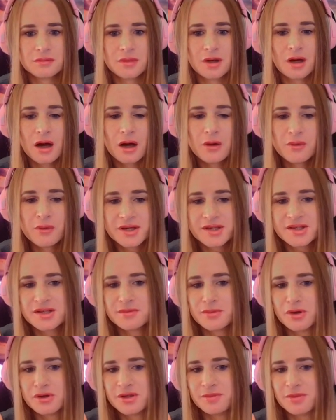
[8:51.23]
I wish the
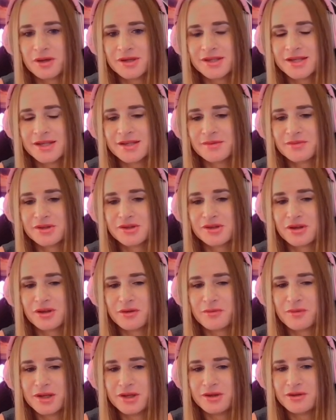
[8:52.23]
multipliers had something to do,
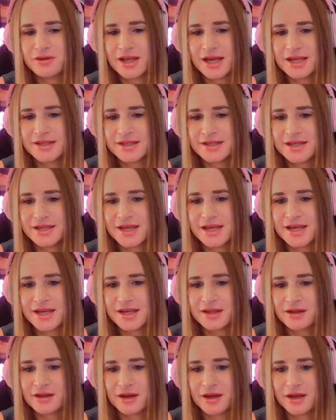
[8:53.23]
when you landed here,
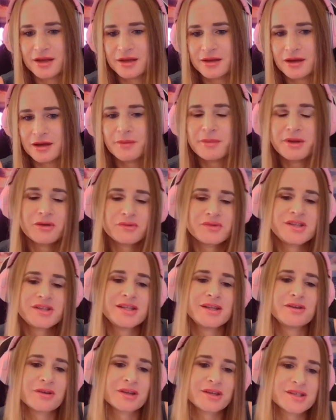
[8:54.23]
I mean, obviously they're
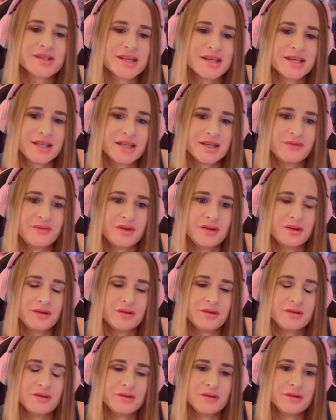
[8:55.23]
not just going to give
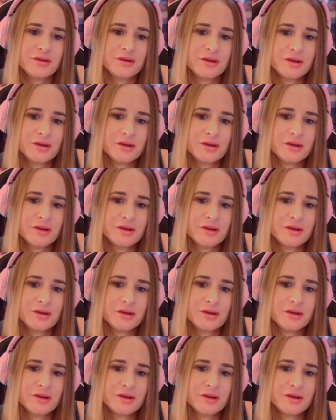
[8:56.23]
you